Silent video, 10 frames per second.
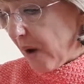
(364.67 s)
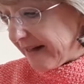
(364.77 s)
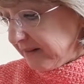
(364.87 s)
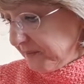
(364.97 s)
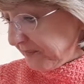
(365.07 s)

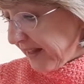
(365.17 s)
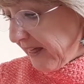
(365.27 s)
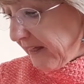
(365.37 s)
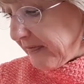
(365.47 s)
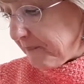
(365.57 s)
Well,
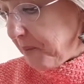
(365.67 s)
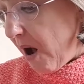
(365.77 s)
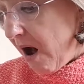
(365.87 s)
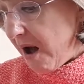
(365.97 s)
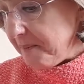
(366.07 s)
the
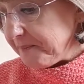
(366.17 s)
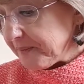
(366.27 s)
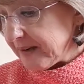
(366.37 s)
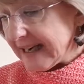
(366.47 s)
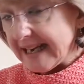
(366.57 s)
palm
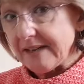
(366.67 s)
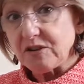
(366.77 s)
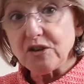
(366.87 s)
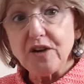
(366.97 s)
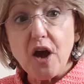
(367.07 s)

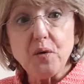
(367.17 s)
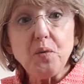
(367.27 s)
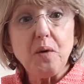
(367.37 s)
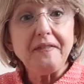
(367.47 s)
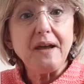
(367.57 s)
leaves, you know,
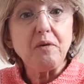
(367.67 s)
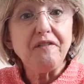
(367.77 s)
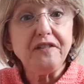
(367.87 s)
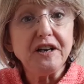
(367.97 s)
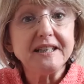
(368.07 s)
when they were
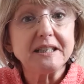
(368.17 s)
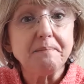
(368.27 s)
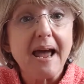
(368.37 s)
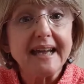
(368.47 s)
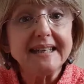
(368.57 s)
first
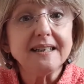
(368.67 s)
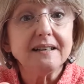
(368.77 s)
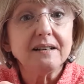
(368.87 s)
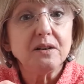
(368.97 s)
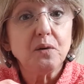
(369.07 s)
made,
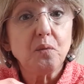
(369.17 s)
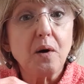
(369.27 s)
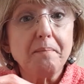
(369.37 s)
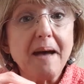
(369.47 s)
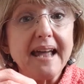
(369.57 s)

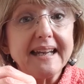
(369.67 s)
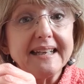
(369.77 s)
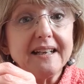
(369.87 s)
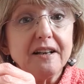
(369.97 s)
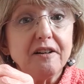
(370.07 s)
were
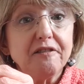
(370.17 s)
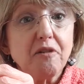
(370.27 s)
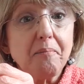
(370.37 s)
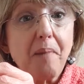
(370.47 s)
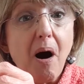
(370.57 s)
made
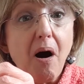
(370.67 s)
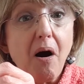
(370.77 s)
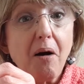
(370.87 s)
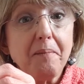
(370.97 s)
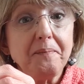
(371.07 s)
from
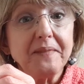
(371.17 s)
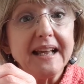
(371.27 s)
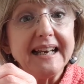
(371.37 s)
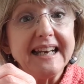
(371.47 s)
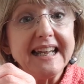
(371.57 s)
palm
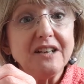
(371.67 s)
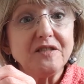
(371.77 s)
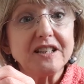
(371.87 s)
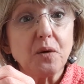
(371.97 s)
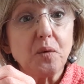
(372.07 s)

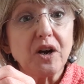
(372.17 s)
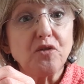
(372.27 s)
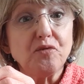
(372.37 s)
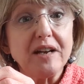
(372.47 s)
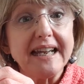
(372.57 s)
leaves that were
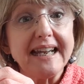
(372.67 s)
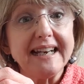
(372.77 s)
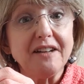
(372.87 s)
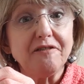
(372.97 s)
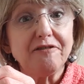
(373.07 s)

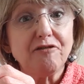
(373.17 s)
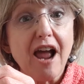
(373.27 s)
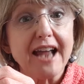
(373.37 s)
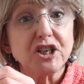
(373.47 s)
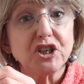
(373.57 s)
green and
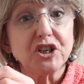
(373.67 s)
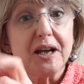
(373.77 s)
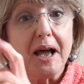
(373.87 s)
fresh.